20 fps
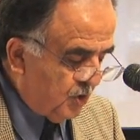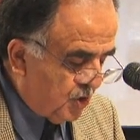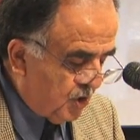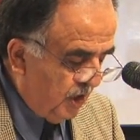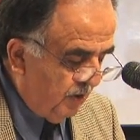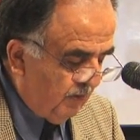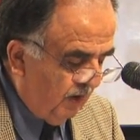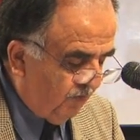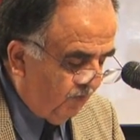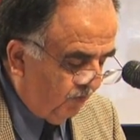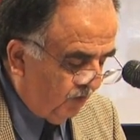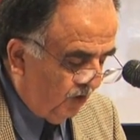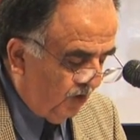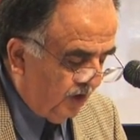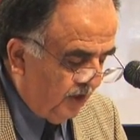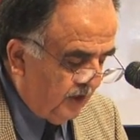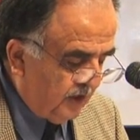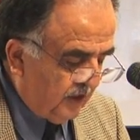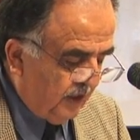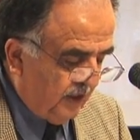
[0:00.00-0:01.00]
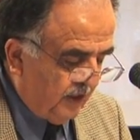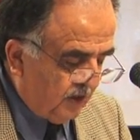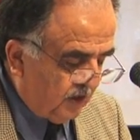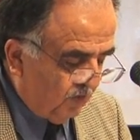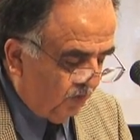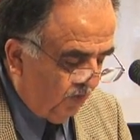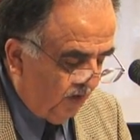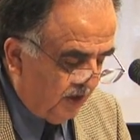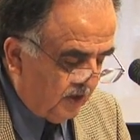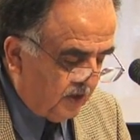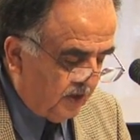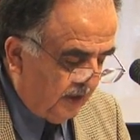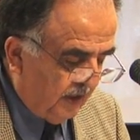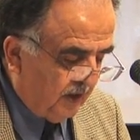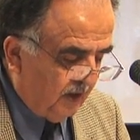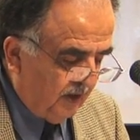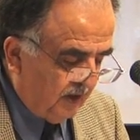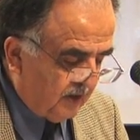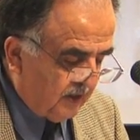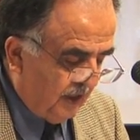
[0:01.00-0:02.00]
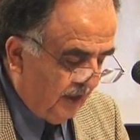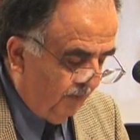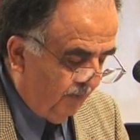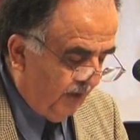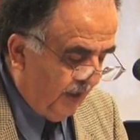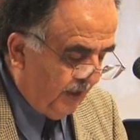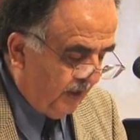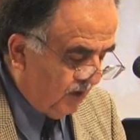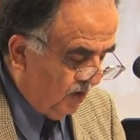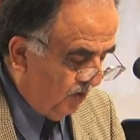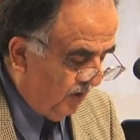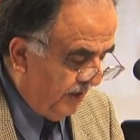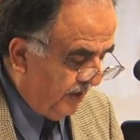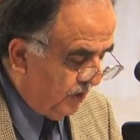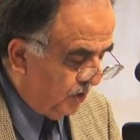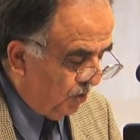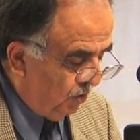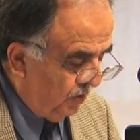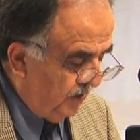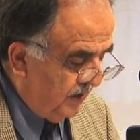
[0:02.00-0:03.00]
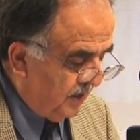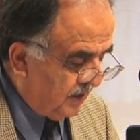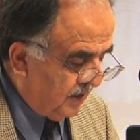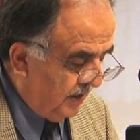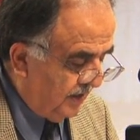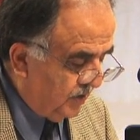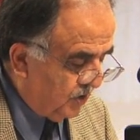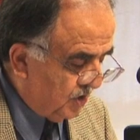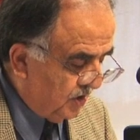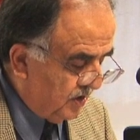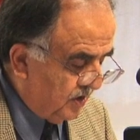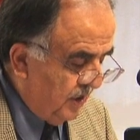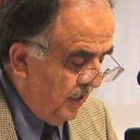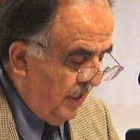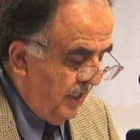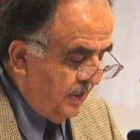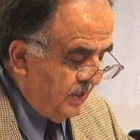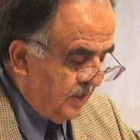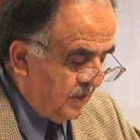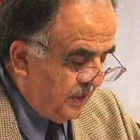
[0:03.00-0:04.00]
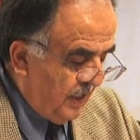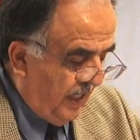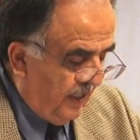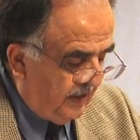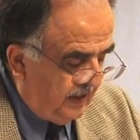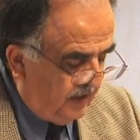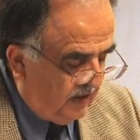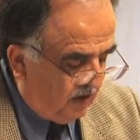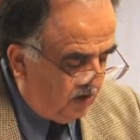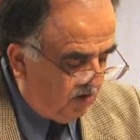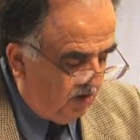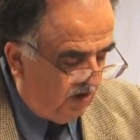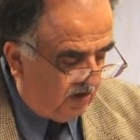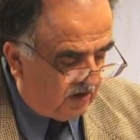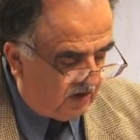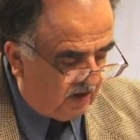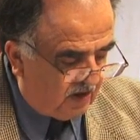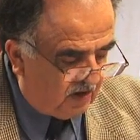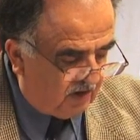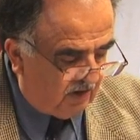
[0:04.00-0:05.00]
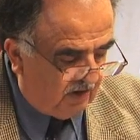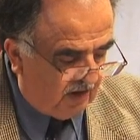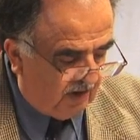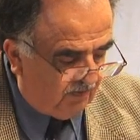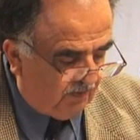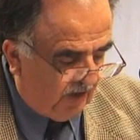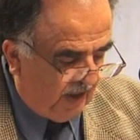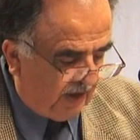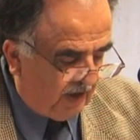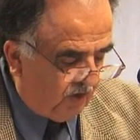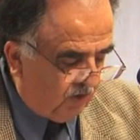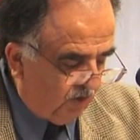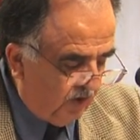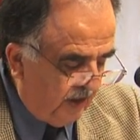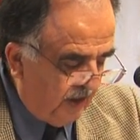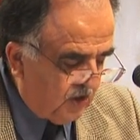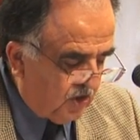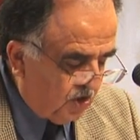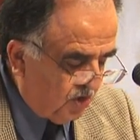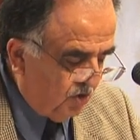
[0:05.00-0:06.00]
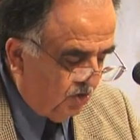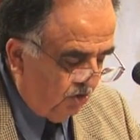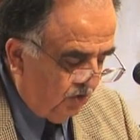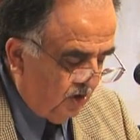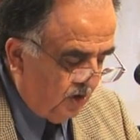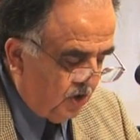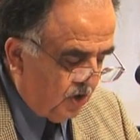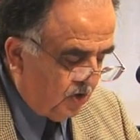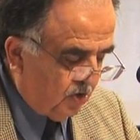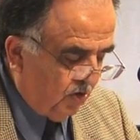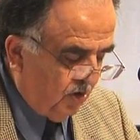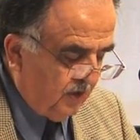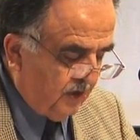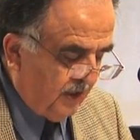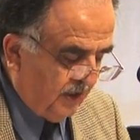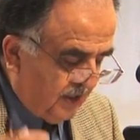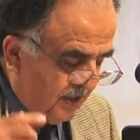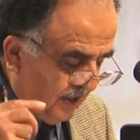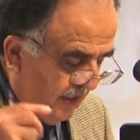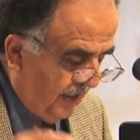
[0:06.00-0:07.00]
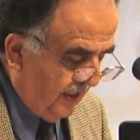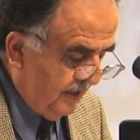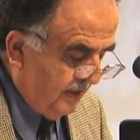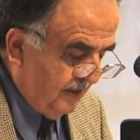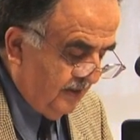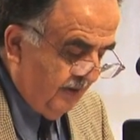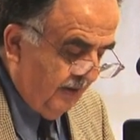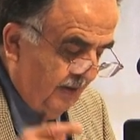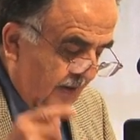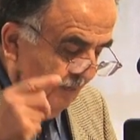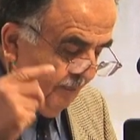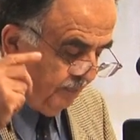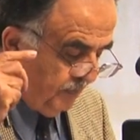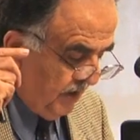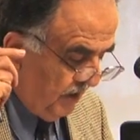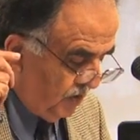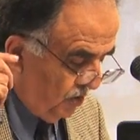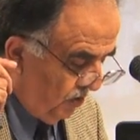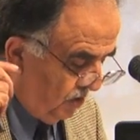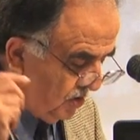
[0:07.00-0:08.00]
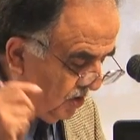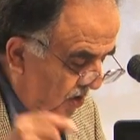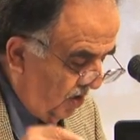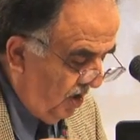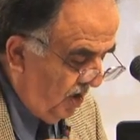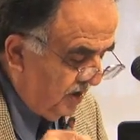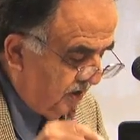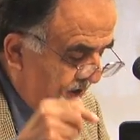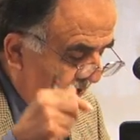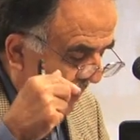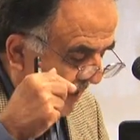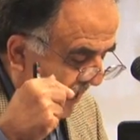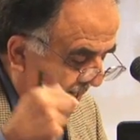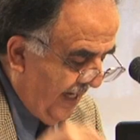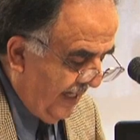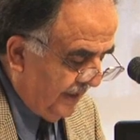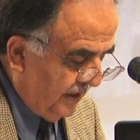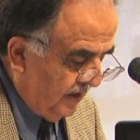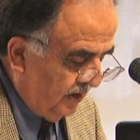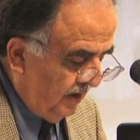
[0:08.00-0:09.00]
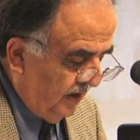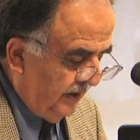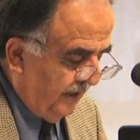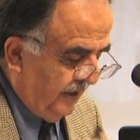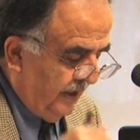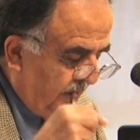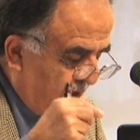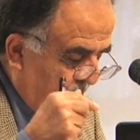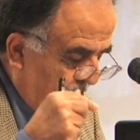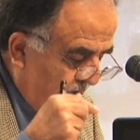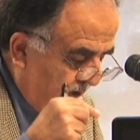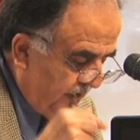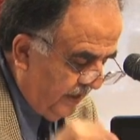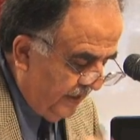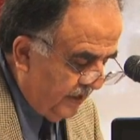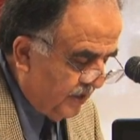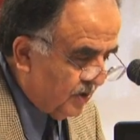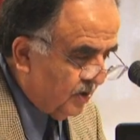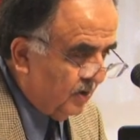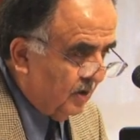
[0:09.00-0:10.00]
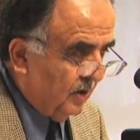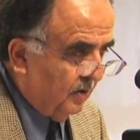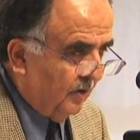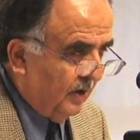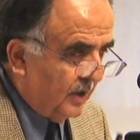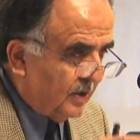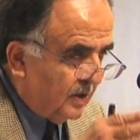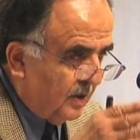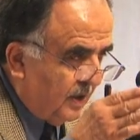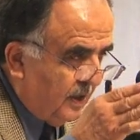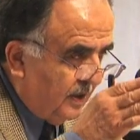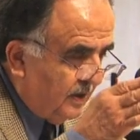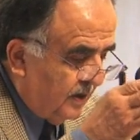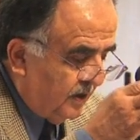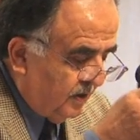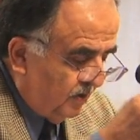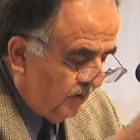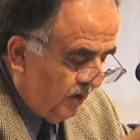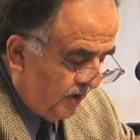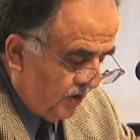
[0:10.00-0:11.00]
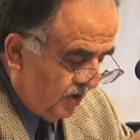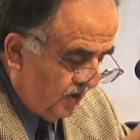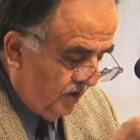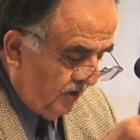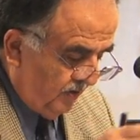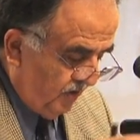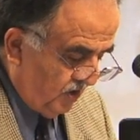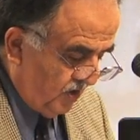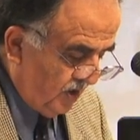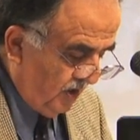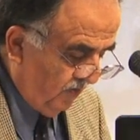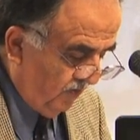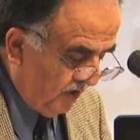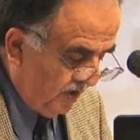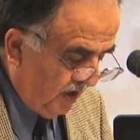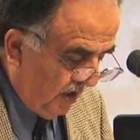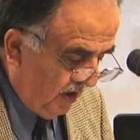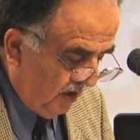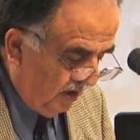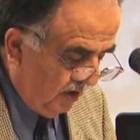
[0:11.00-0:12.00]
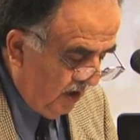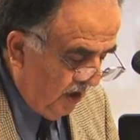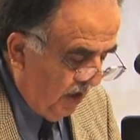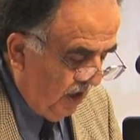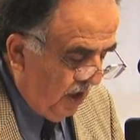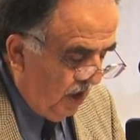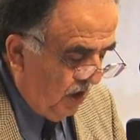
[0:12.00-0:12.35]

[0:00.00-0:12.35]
Jimmy Flores and his friends Nicholas Clemenco and Tony Sanchez, standing across the street by Green's jewelry store, decided to cross diagonally into an easterly direction in the direction of the silver dollar.